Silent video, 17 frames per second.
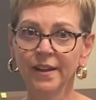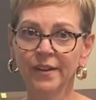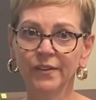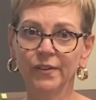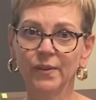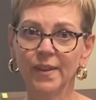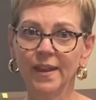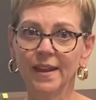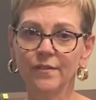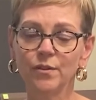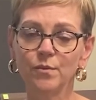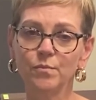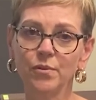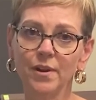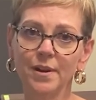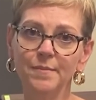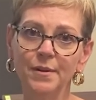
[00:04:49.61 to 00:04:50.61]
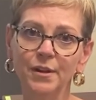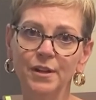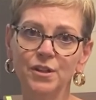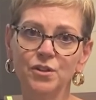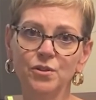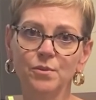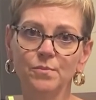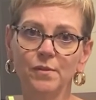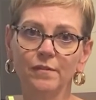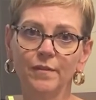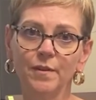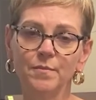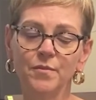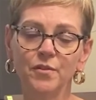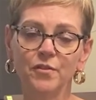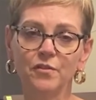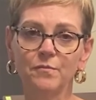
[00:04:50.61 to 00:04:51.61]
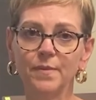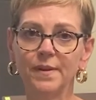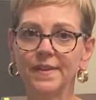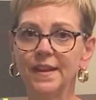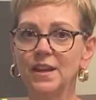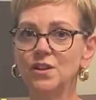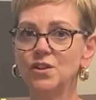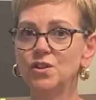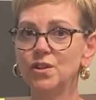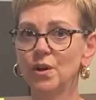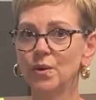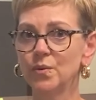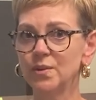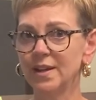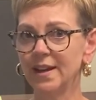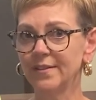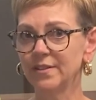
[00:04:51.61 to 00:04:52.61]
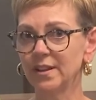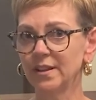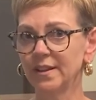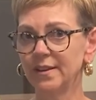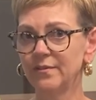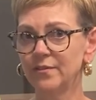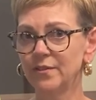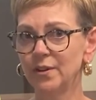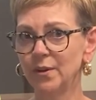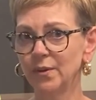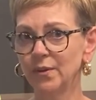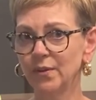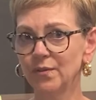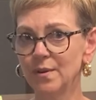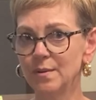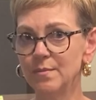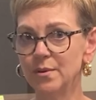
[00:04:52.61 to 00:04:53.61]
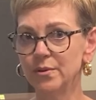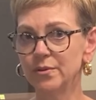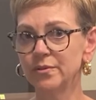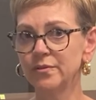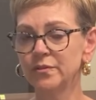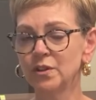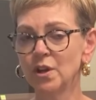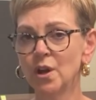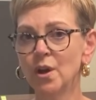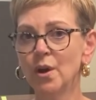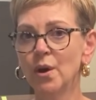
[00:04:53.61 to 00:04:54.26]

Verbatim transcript: So they have the primary tumor removed, but they don't have the lymph nodes removed.